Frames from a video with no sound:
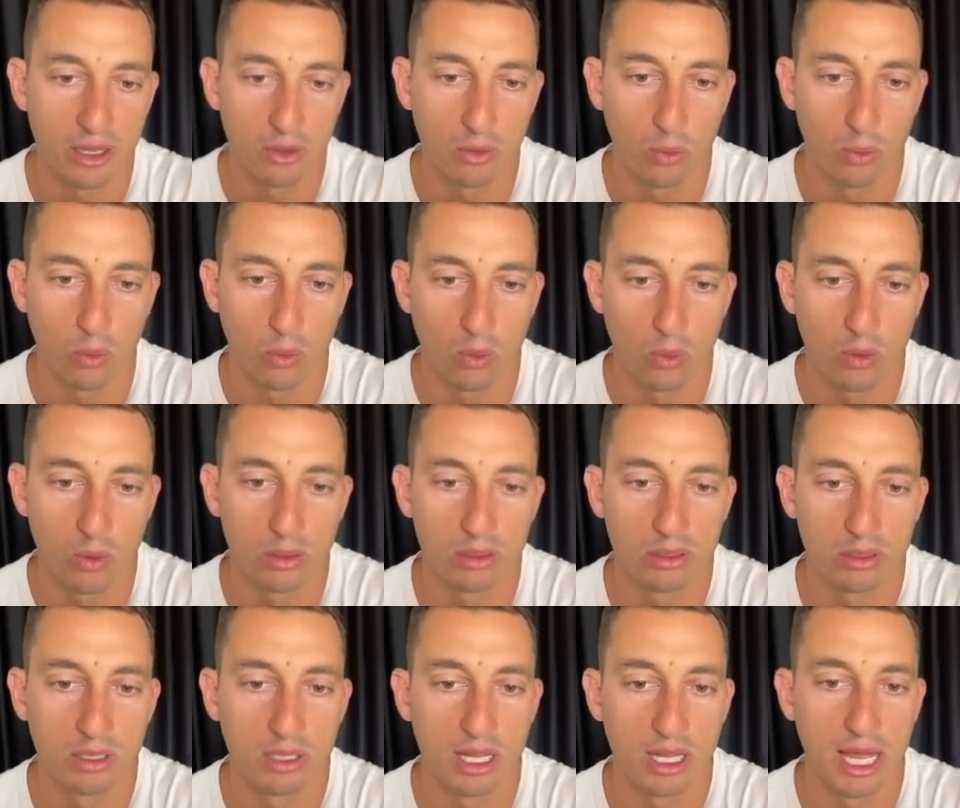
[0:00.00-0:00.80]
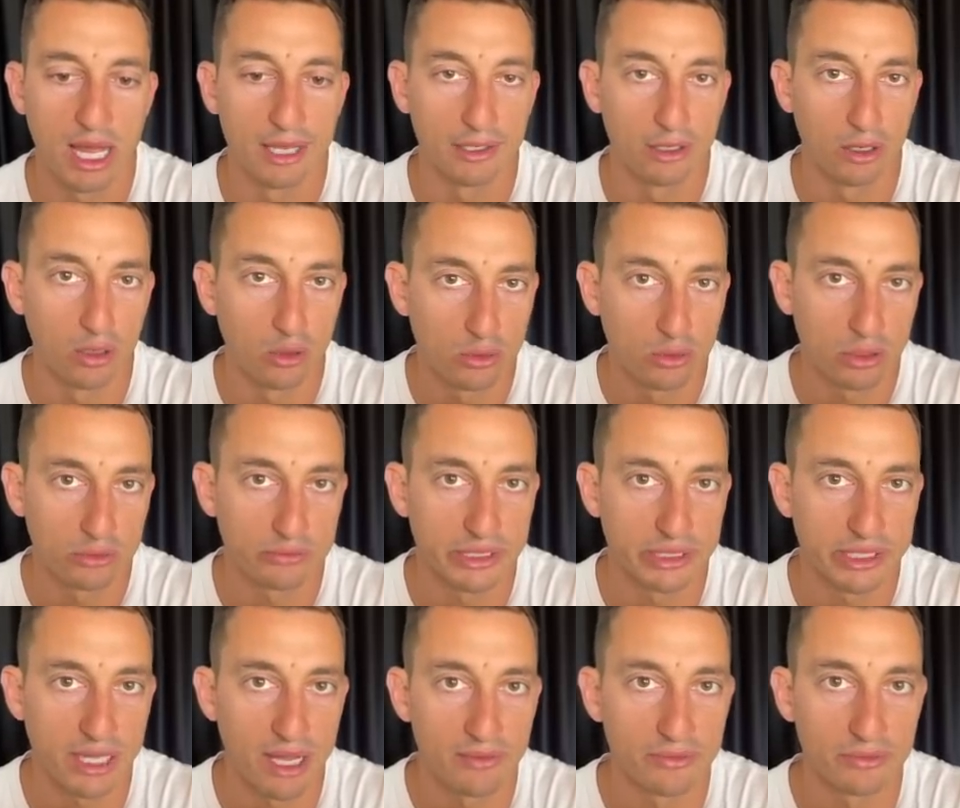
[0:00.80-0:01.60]
or a longer
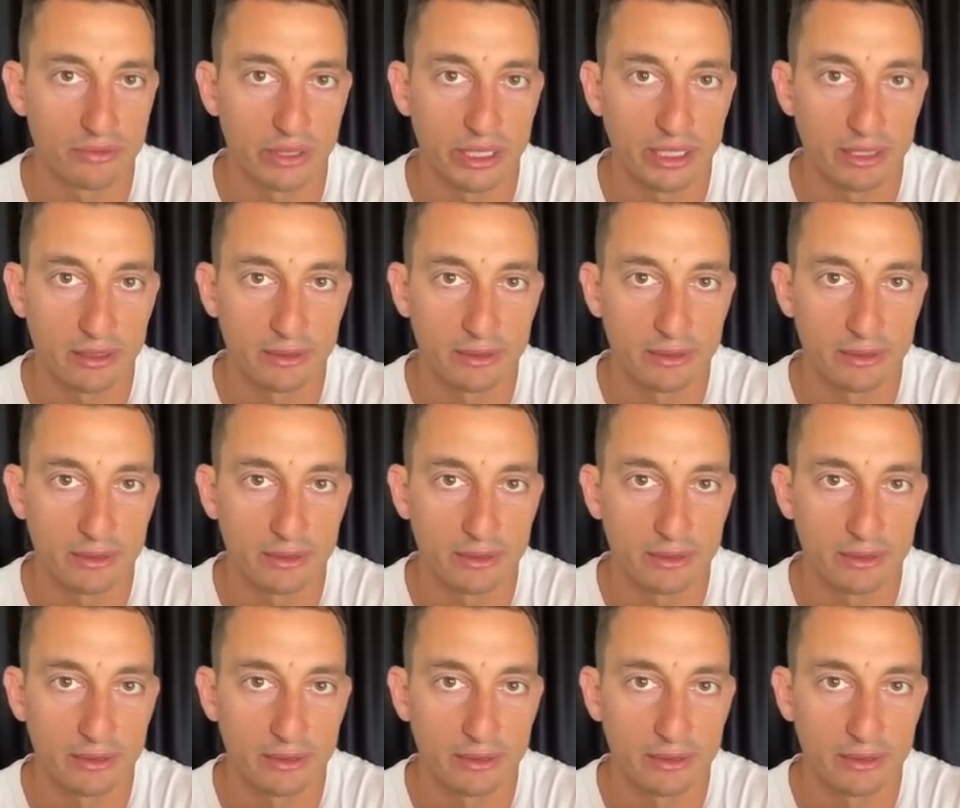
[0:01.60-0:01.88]
recovery.